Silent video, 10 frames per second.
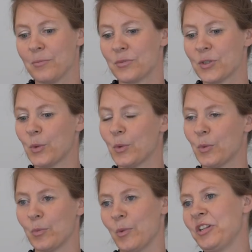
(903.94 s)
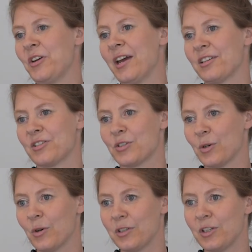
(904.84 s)
so when you're at a
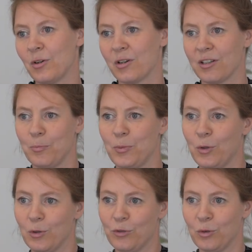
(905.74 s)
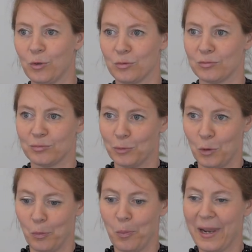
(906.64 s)
store and you look at a beautiful
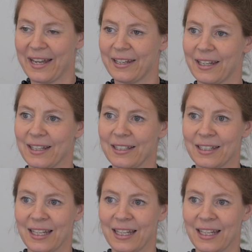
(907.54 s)
wool blanket,